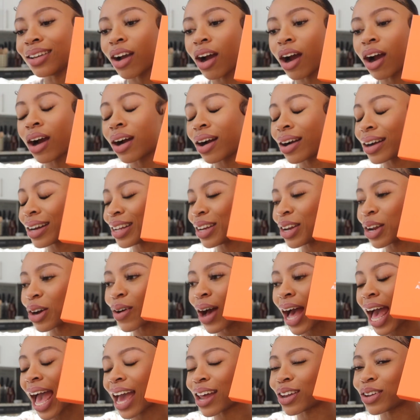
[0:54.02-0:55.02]
y'all already
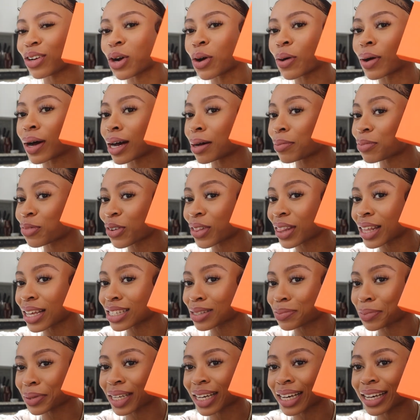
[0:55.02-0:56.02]
know I had to go up for
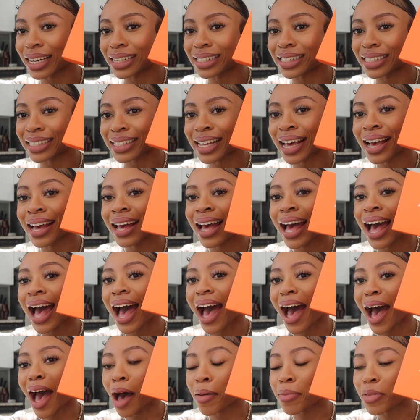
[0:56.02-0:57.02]
this because
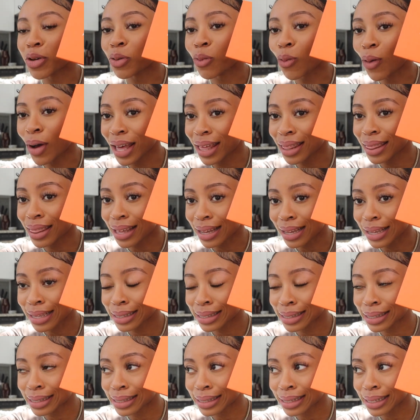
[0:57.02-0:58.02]
I've been wanting
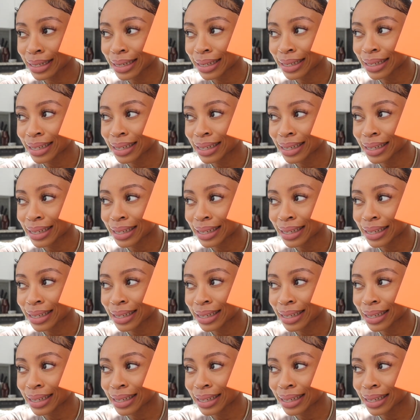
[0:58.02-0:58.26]
this